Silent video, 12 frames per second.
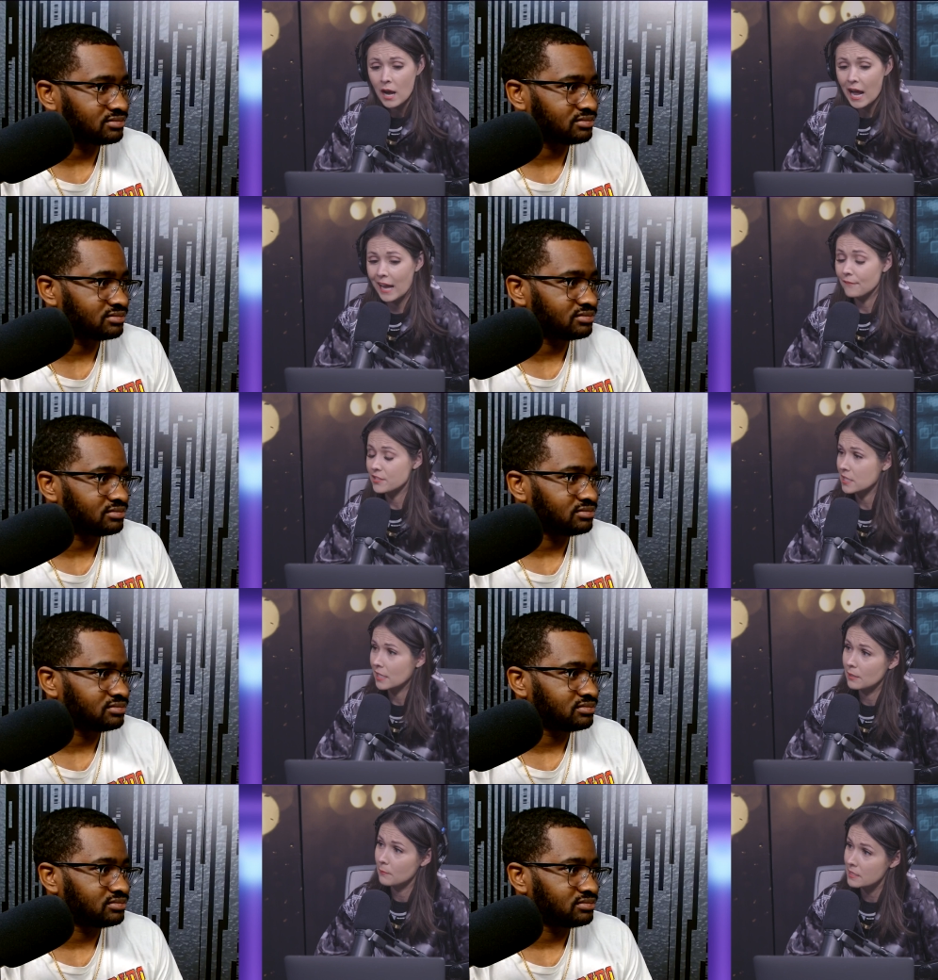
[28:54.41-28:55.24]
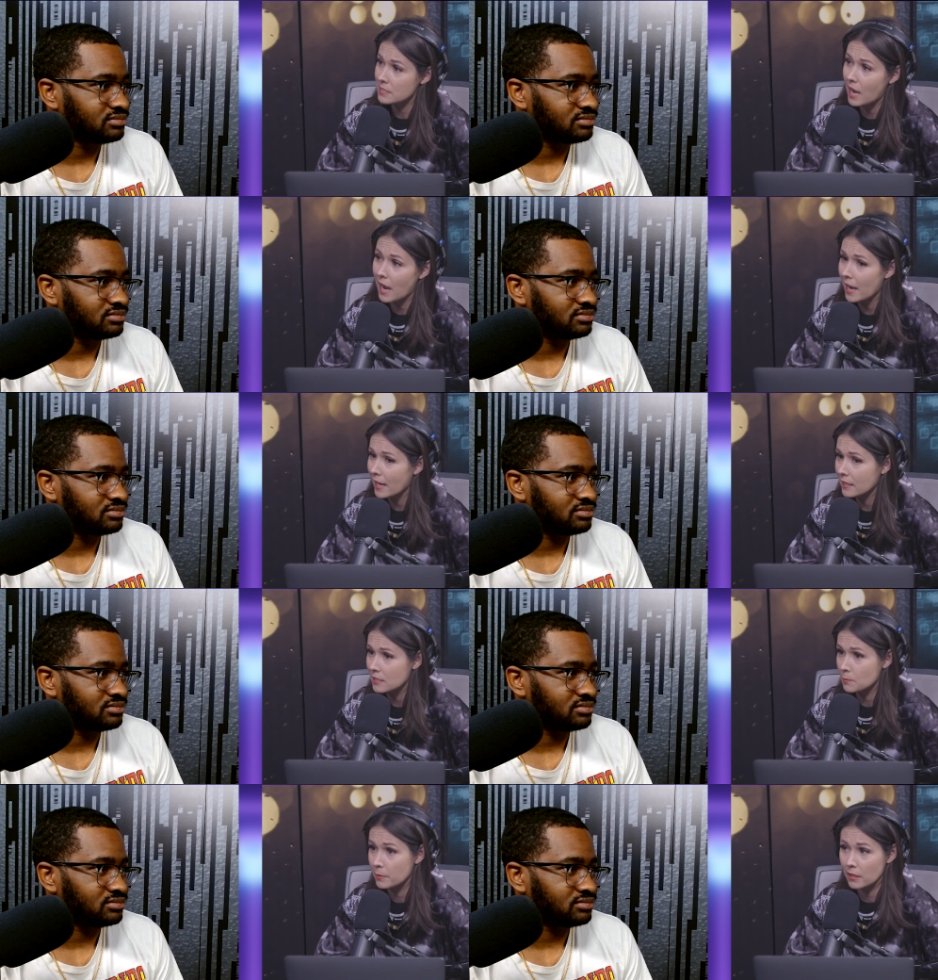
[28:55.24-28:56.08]
Speaker 1: I've seen him as high
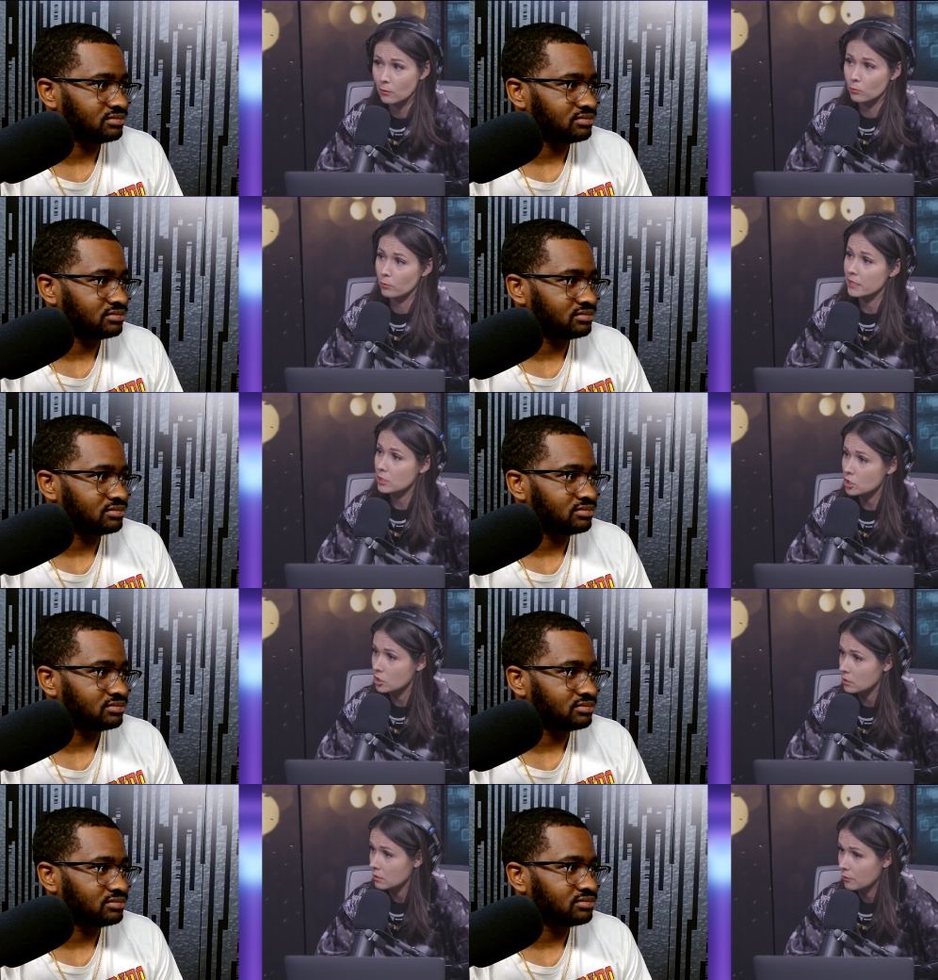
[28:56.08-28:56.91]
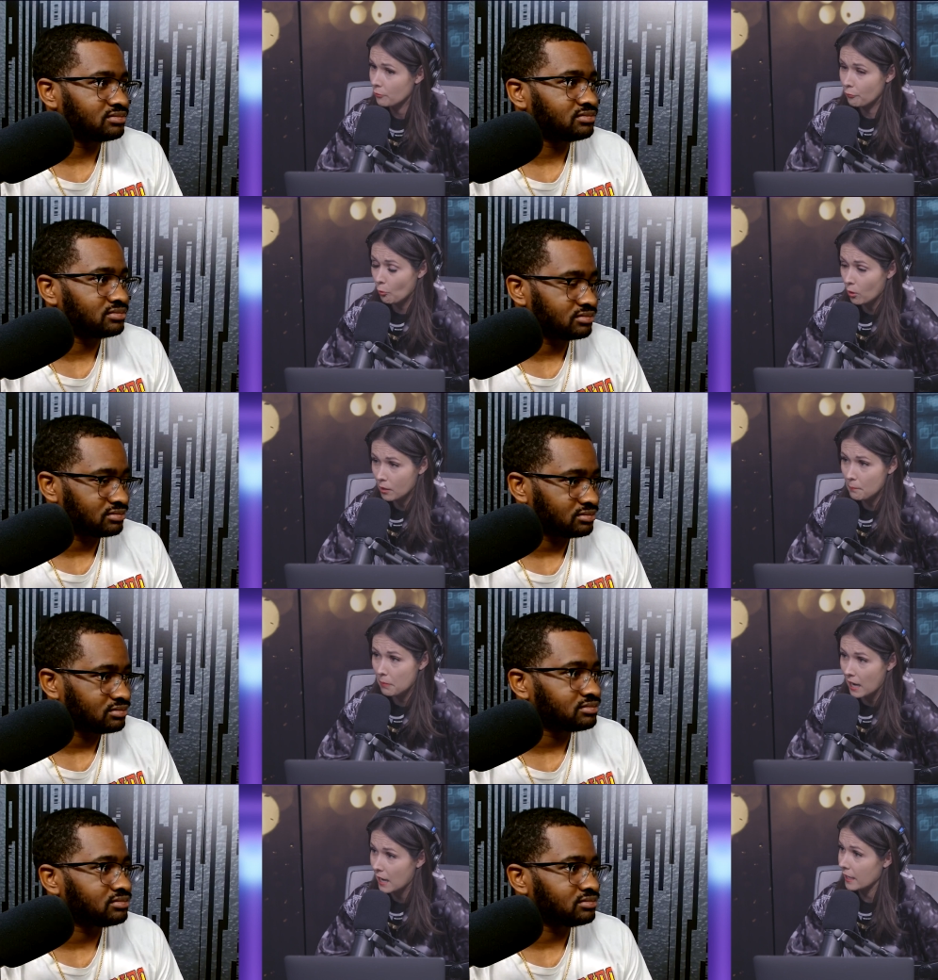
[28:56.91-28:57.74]
as being reached Four
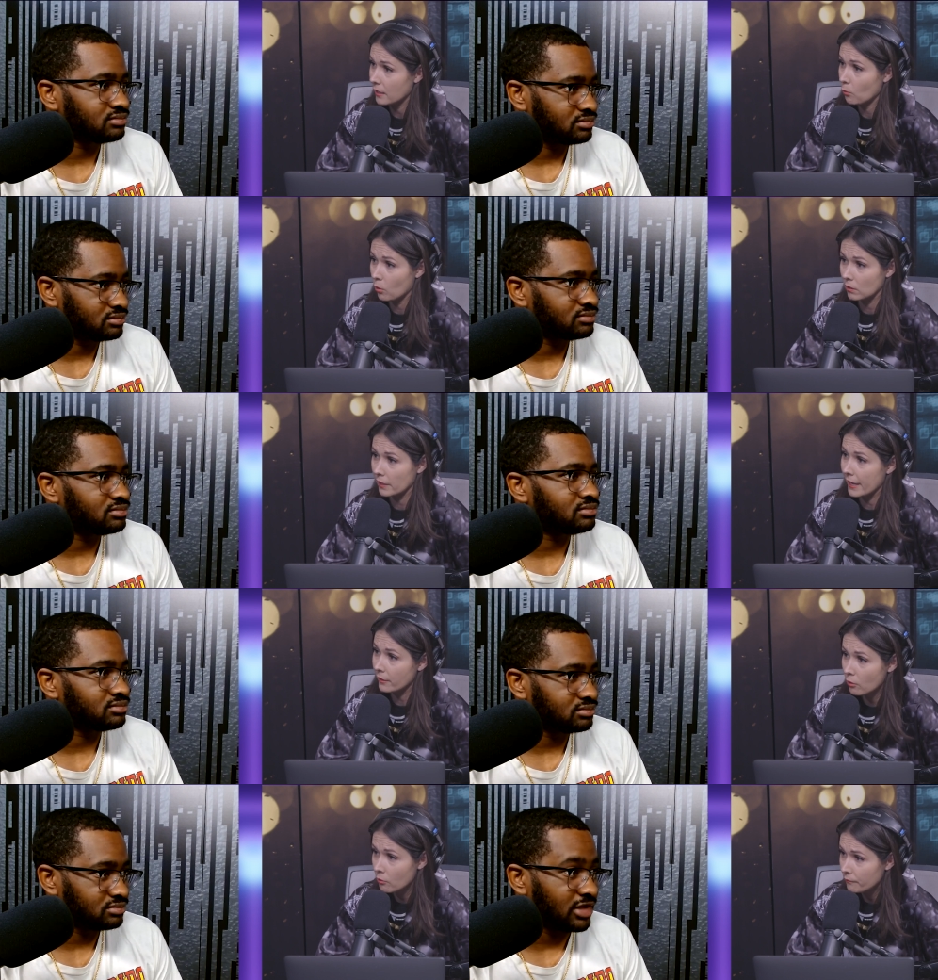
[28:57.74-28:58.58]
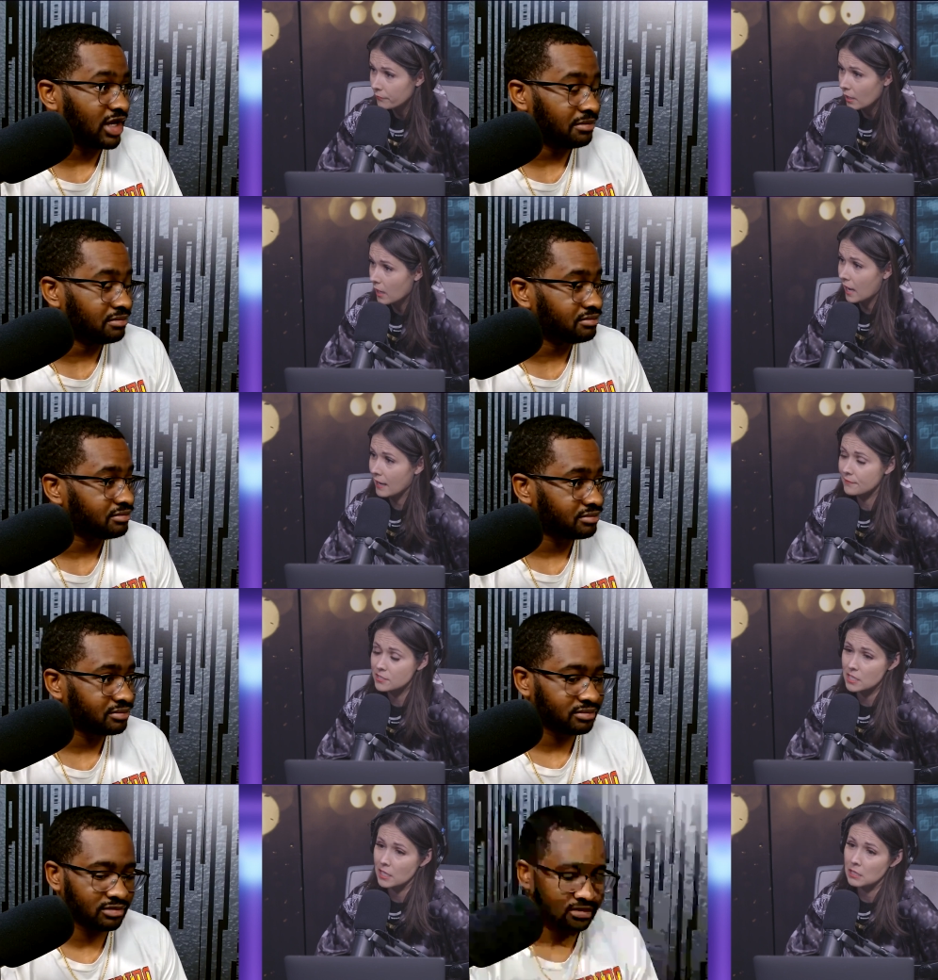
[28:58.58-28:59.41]
by Orlando. Yeah. I've
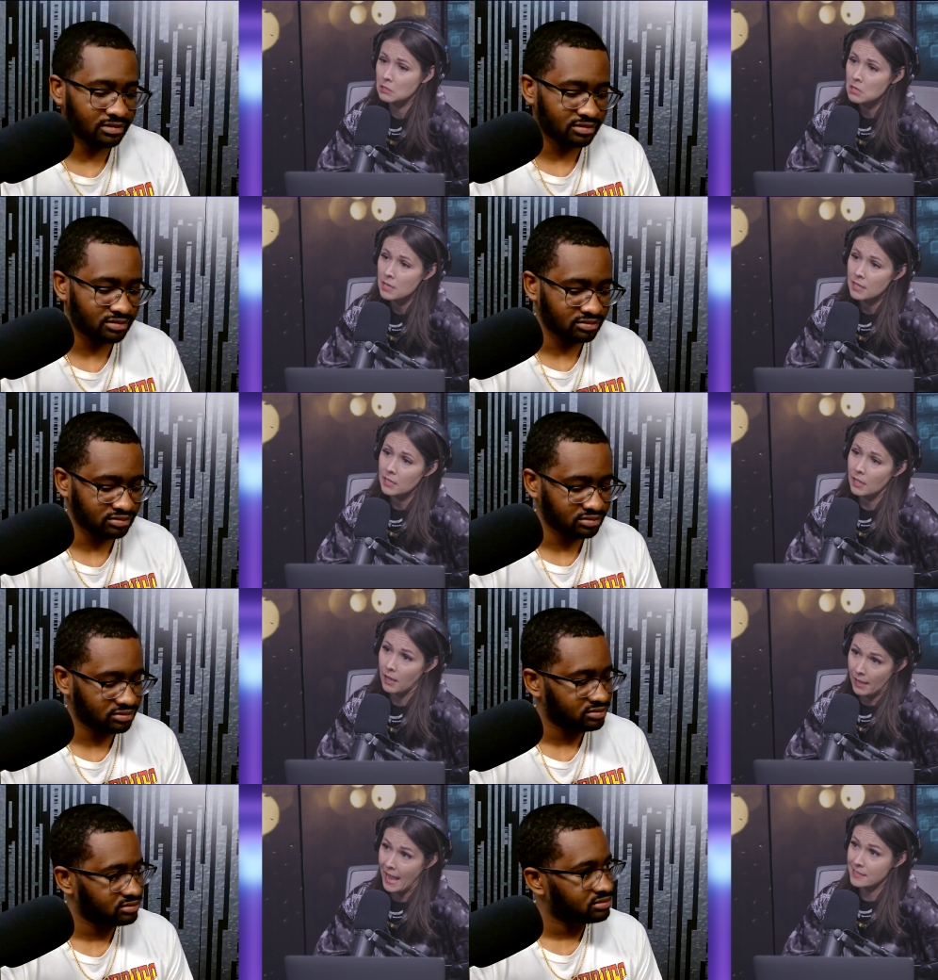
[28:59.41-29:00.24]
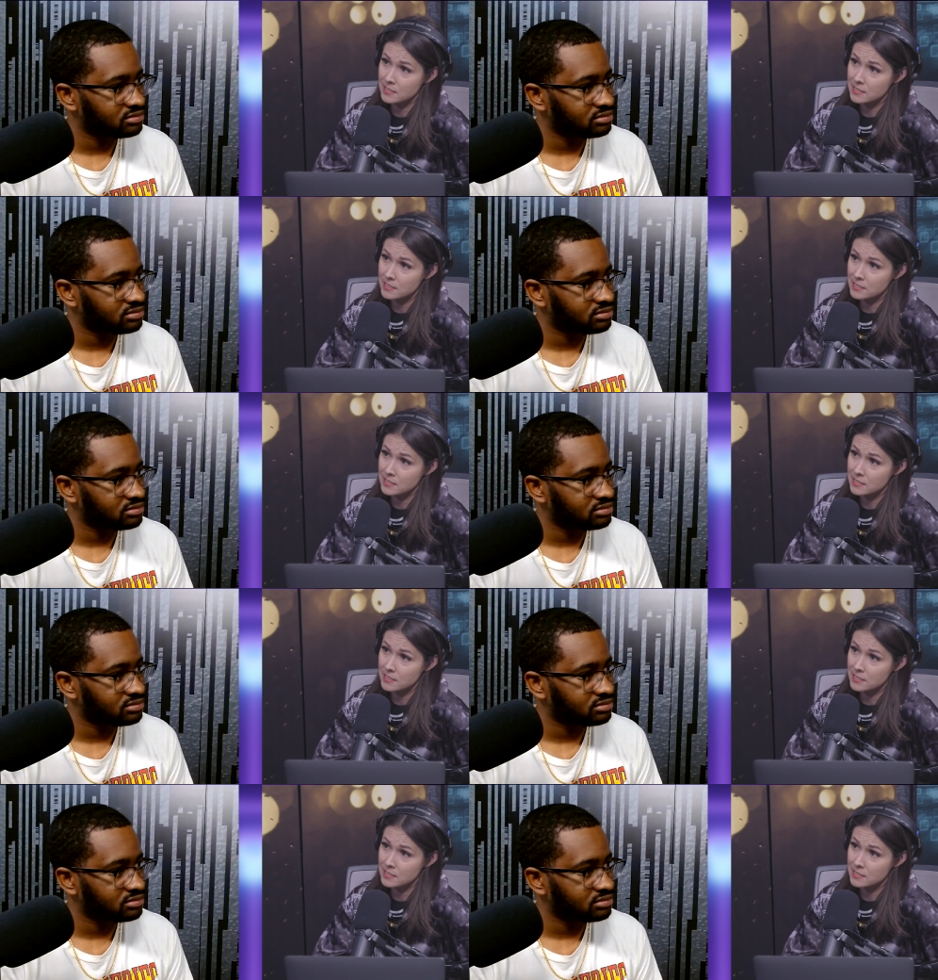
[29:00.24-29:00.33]
seen uh, at